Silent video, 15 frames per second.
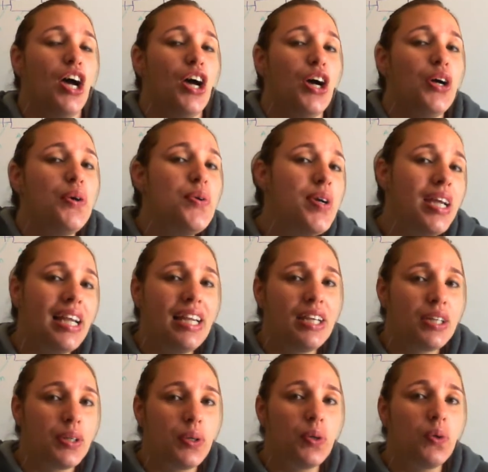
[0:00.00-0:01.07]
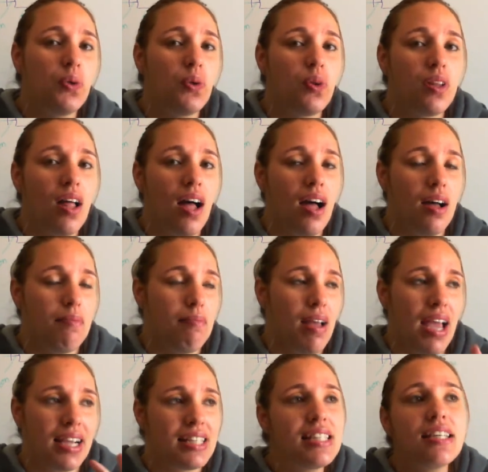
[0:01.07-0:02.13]
a really cool
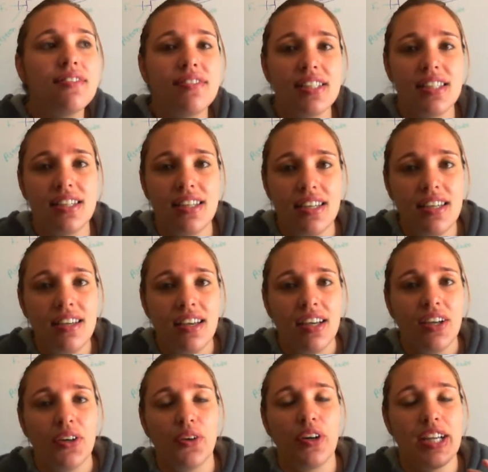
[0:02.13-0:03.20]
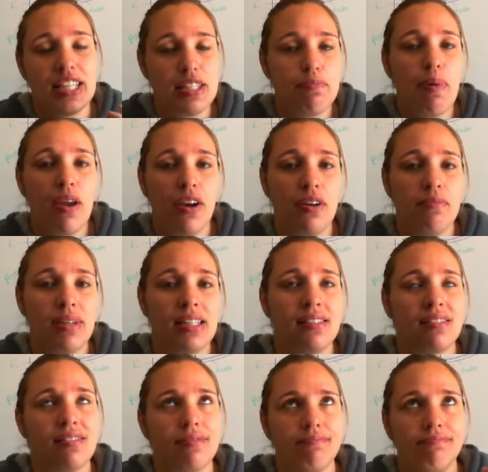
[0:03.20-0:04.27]
activity or
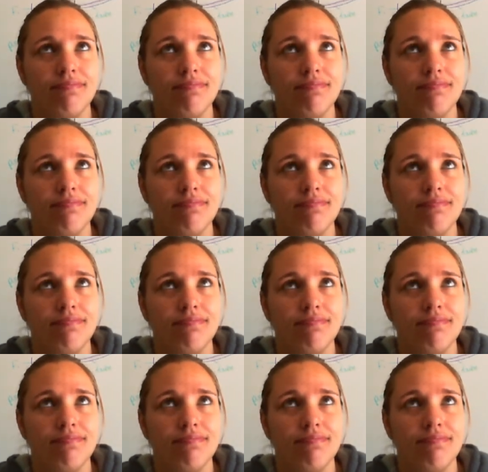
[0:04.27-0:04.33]
experiment,